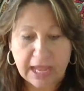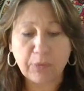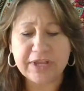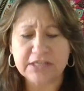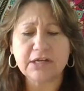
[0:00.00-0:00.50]

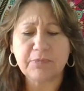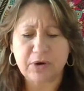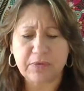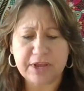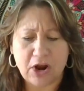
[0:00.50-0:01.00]
how we ended
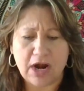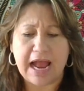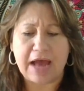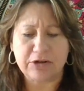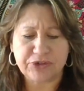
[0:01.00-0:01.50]
up where we
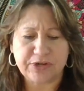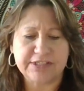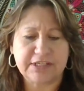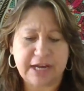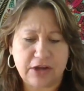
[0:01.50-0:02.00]
are, how to
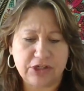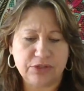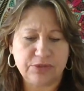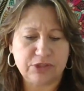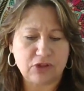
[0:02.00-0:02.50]
trust, and how to
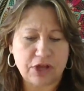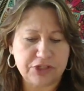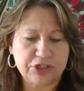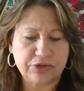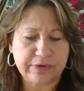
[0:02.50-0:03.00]
use the
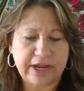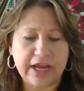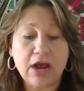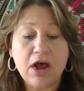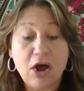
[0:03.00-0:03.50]
laws to
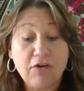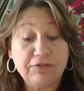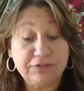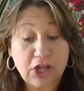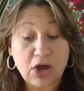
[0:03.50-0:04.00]
create
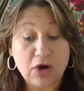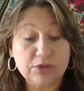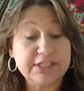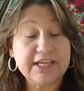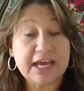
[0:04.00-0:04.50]

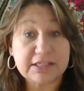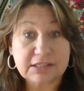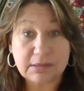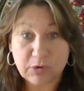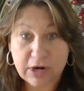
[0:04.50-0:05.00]
flow to get
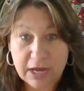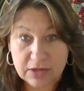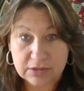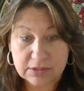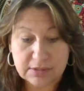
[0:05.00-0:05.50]
somewhere
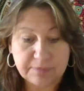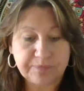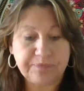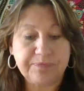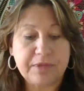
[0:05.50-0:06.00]
else.
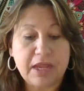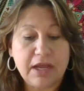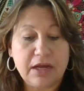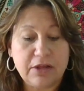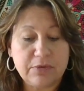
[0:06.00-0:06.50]

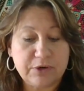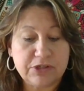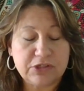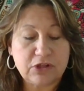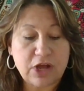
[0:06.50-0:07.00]
In other
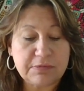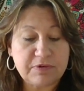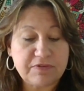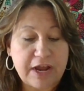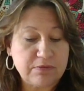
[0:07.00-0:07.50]
words, the laws
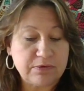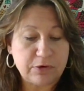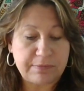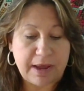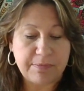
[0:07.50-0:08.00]
provide a
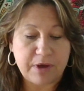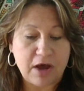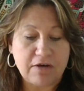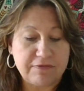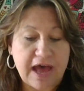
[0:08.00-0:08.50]
roadmap
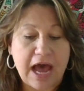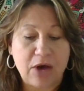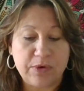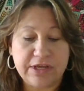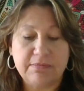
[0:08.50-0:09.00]
of
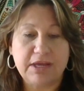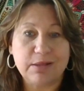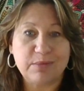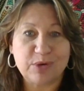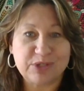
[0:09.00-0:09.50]
how we can
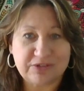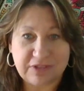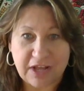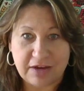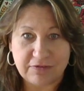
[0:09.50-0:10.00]
make the most
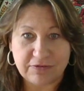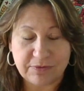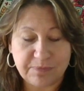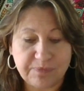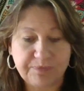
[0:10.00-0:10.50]
of
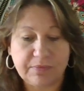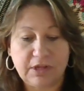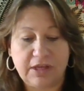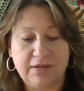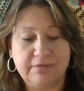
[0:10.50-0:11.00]
life.
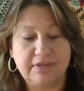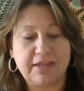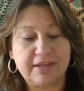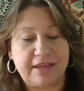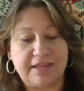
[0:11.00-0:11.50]
And
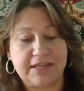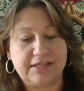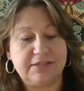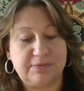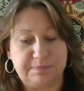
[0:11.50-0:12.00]

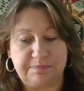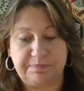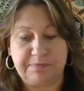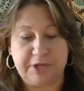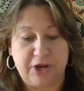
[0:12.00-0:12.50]
that is,
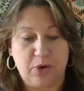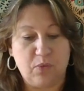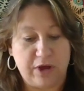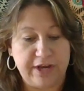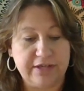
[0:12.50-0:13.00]

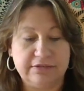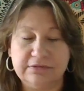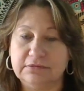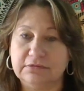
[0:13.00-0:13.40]
what